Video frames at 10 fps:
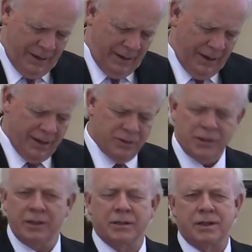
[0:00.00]
And
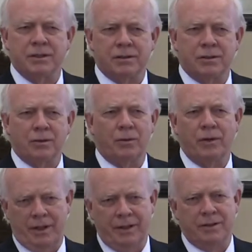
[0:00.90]
Genesis
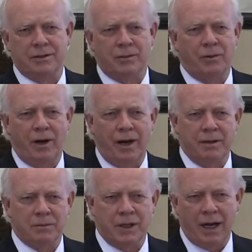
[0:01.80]
3
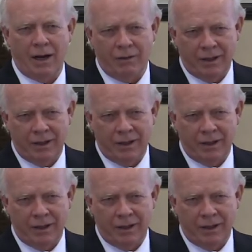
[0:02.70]
describes how